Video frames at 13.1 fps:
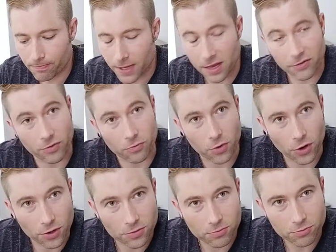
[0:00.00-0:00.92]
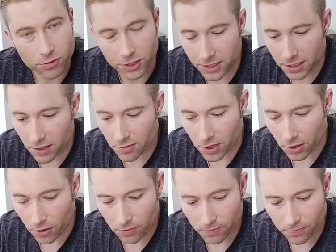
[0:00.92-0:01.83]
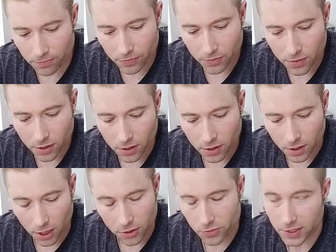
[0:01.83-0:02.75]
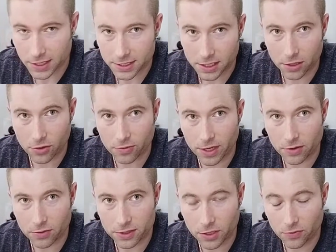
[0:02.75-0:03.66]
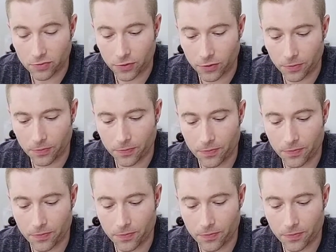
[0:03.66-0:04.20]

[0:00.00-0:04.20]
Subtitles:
If I'm wrong, please let me know. Otherwise, I hope that was helpful.